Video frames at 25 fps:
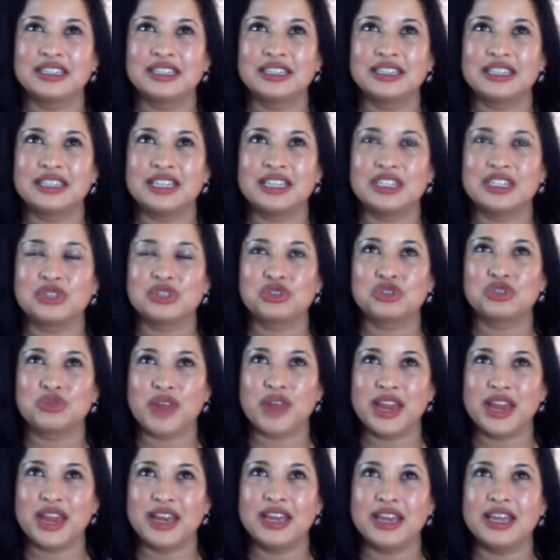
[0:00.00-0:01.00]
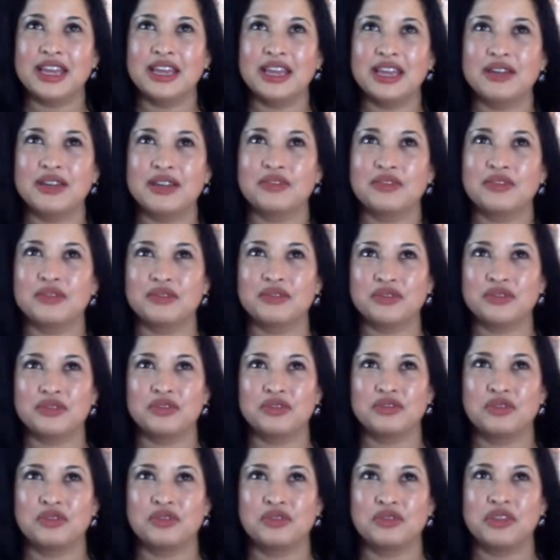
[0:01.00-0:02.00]
It's training
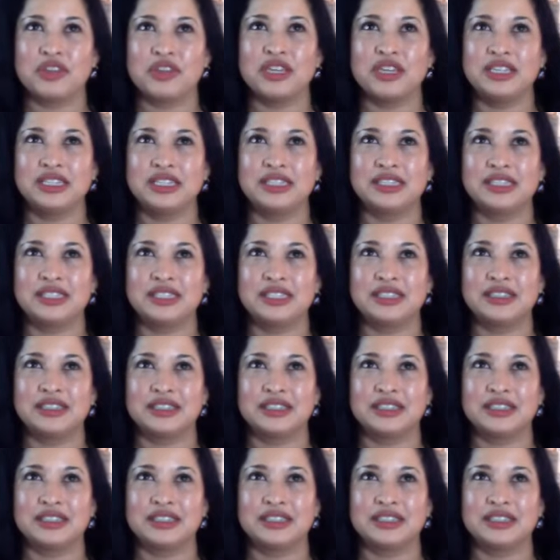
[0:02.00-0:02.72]
for these,